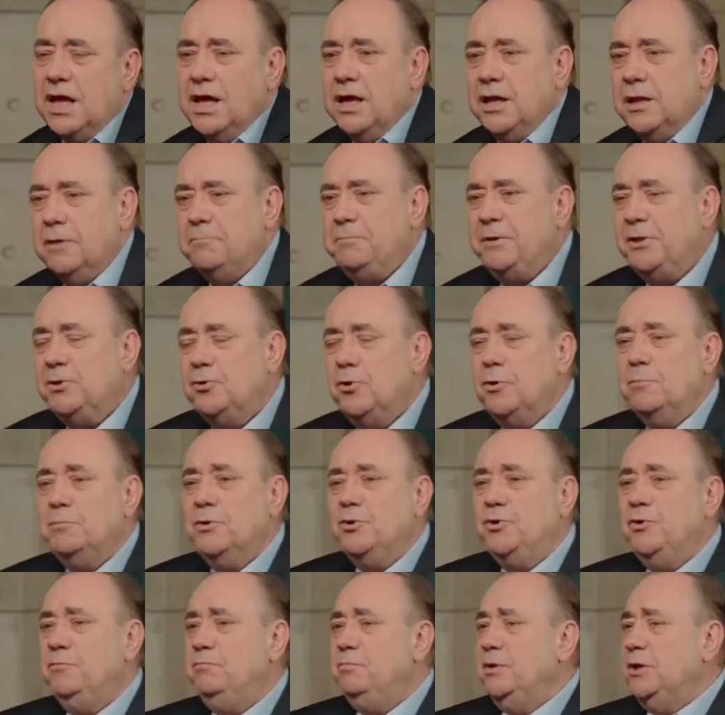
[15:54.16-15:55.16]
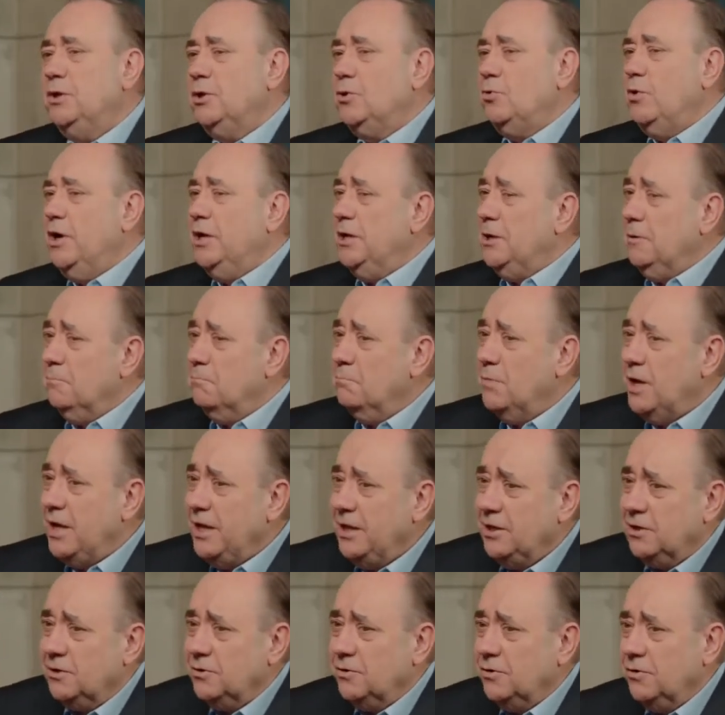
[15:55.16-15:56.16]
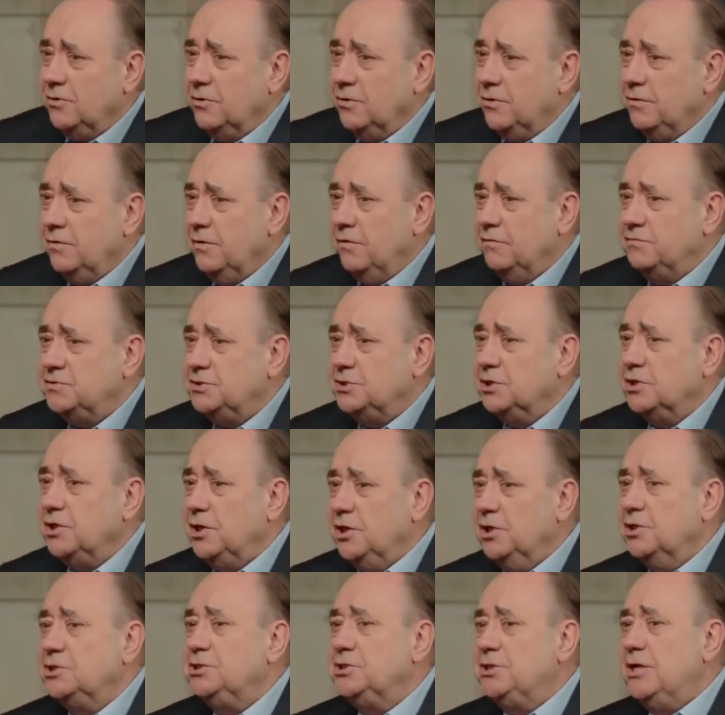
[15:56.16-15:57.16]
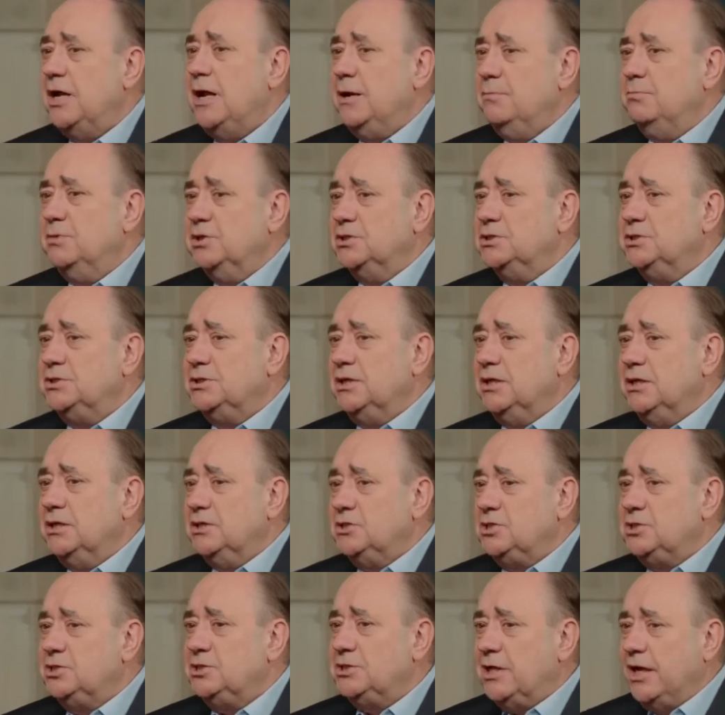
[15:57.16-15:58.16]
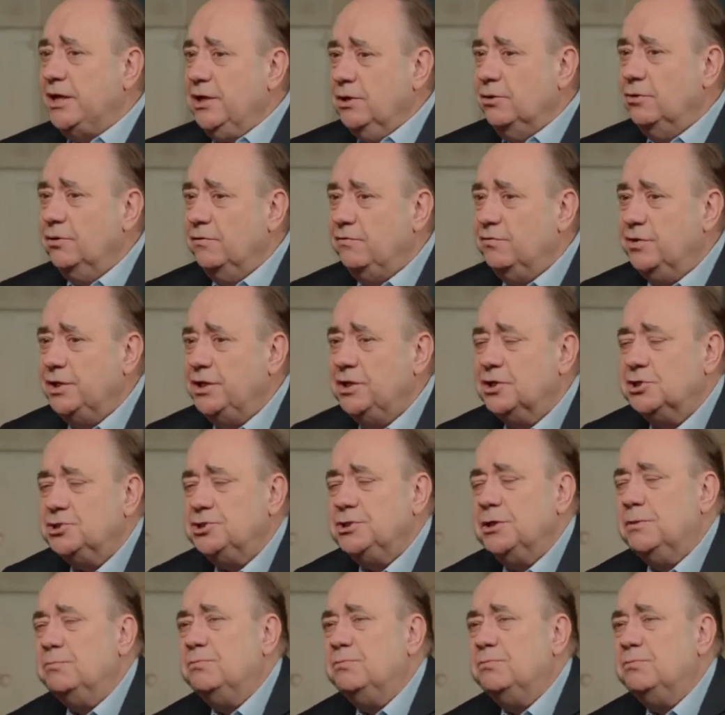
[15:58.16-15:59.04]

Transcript: Now, Peter Oborne, you've been quite an admirer of Sir Keir Starmer's style of leadership